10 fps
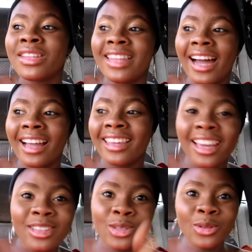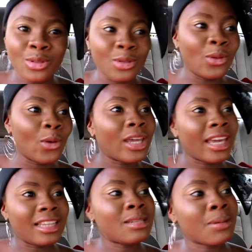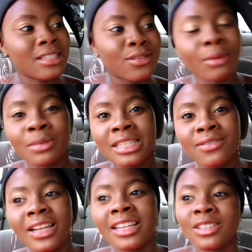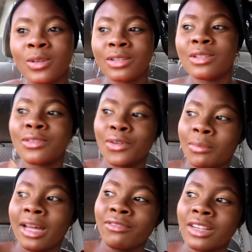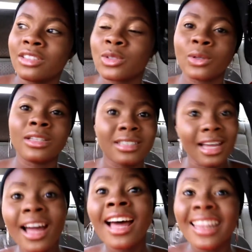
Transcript: that gets you to know, okay, this person's from this village, this one is from that village, this one is that.